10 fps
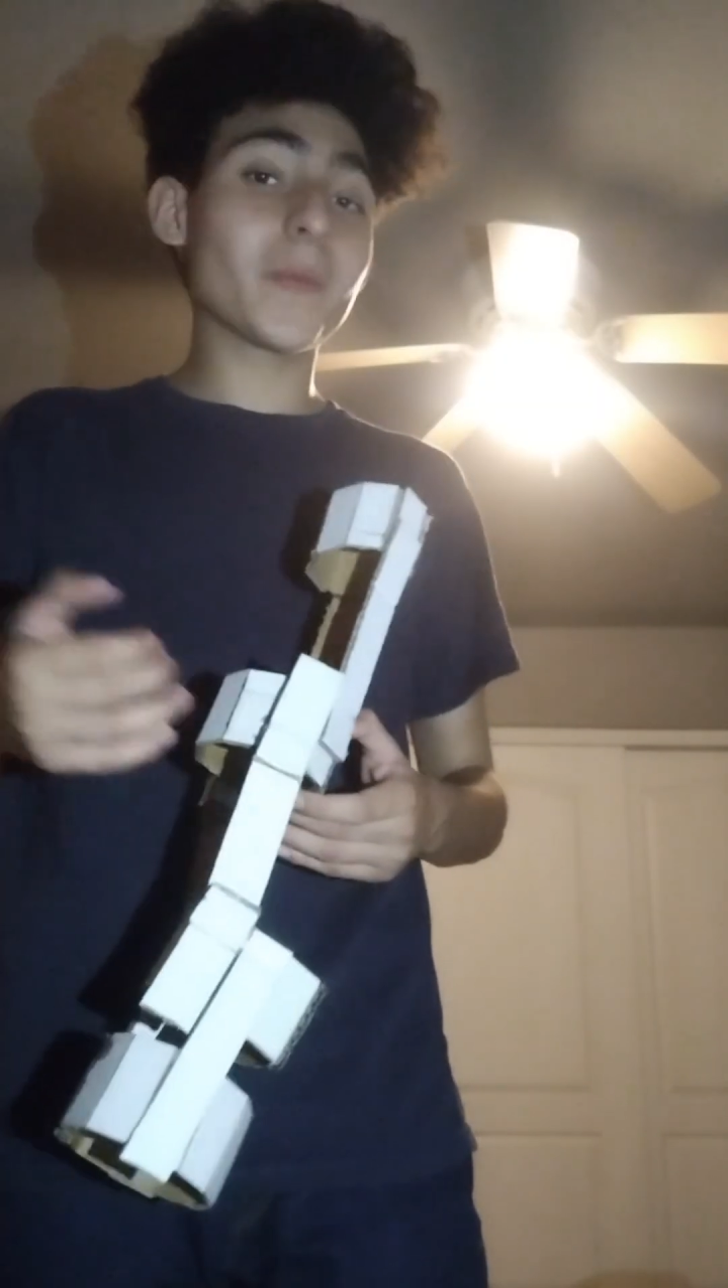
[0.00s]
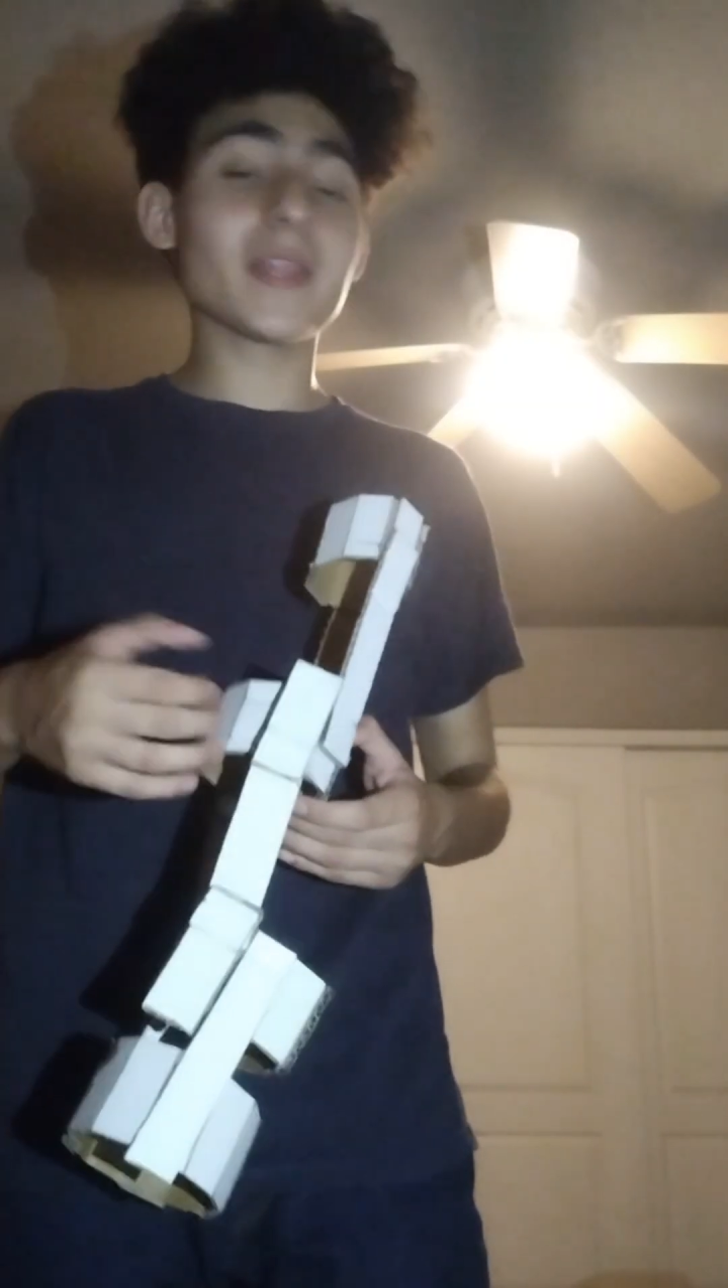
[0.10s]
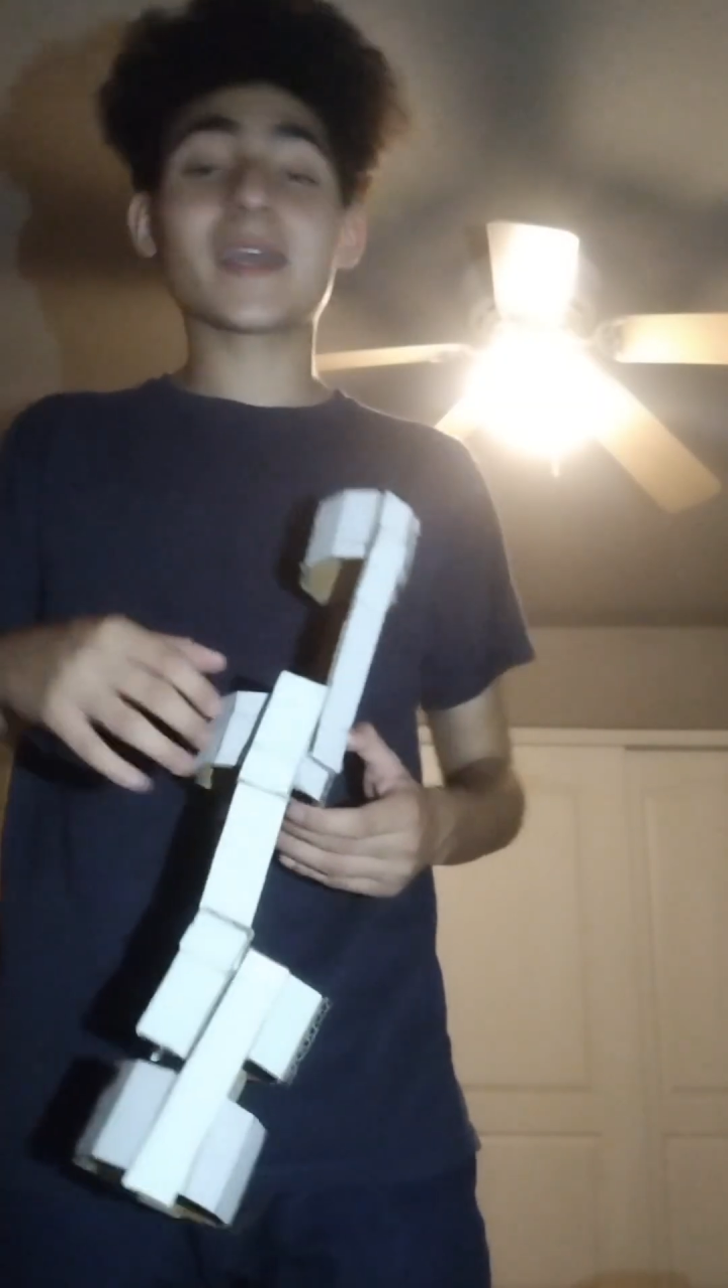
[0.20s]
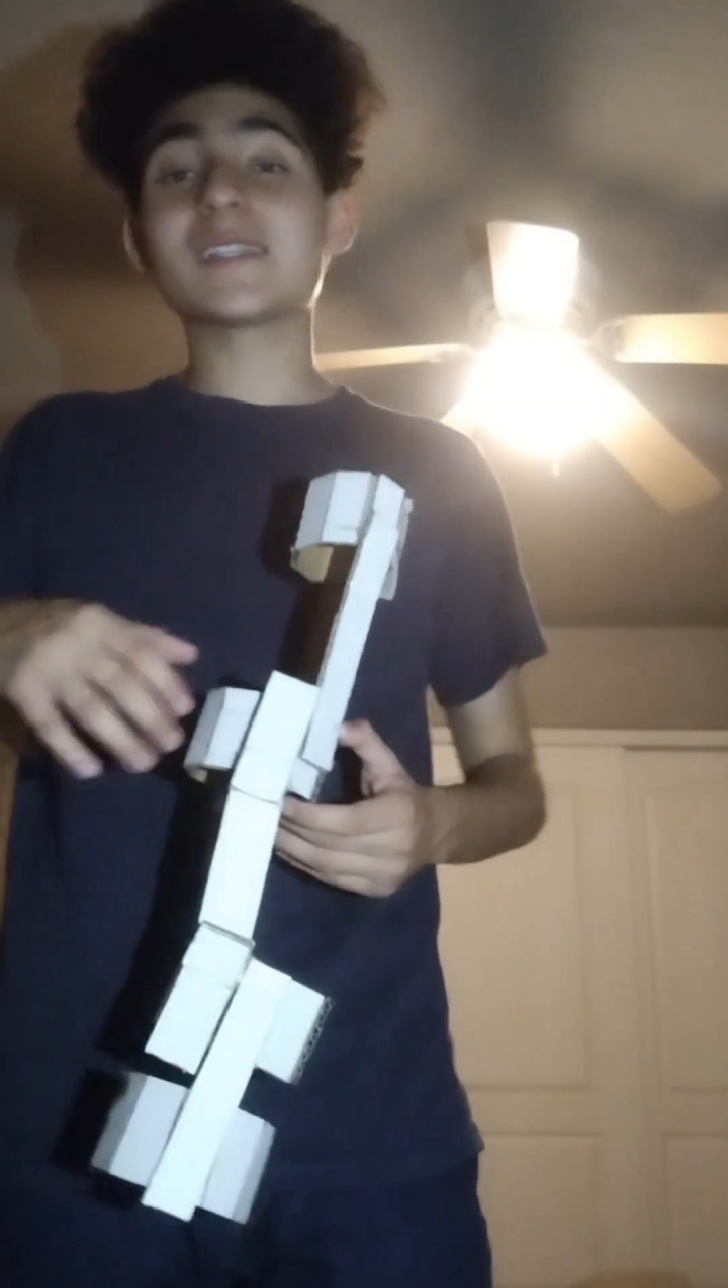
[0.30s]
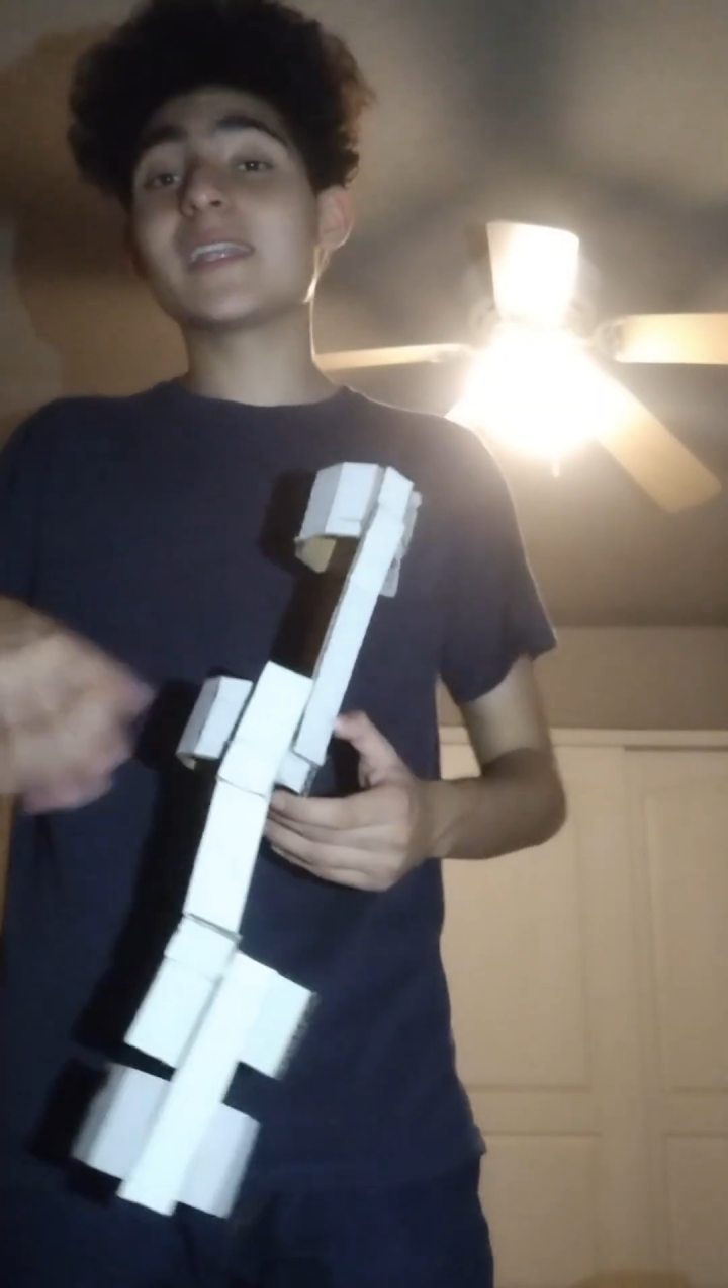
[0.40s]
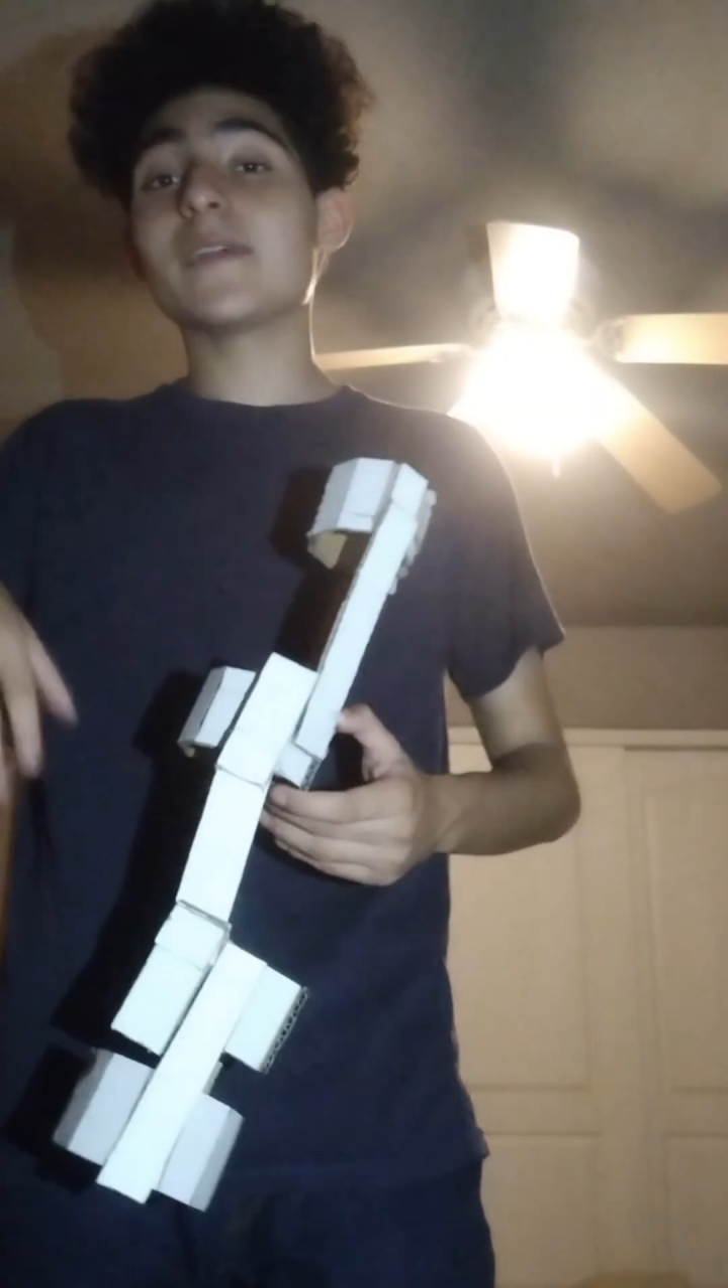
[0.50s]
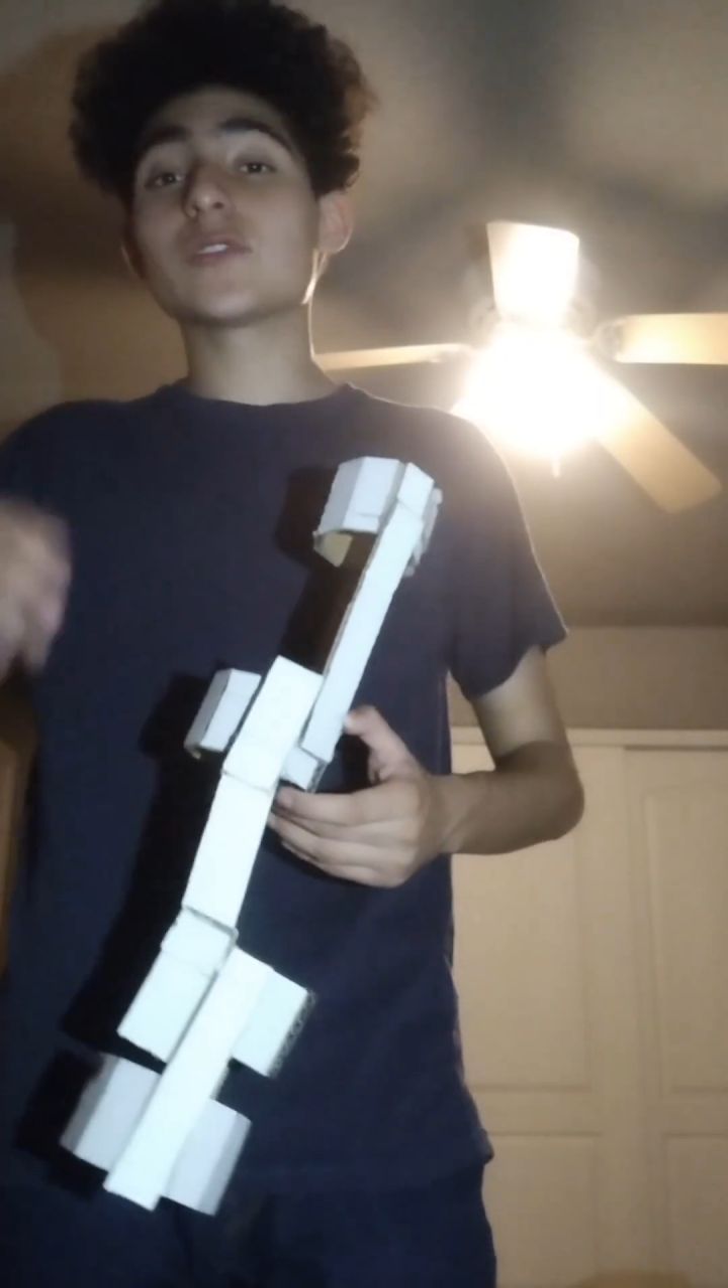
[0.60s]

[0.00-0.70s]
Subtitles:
Like I said, I have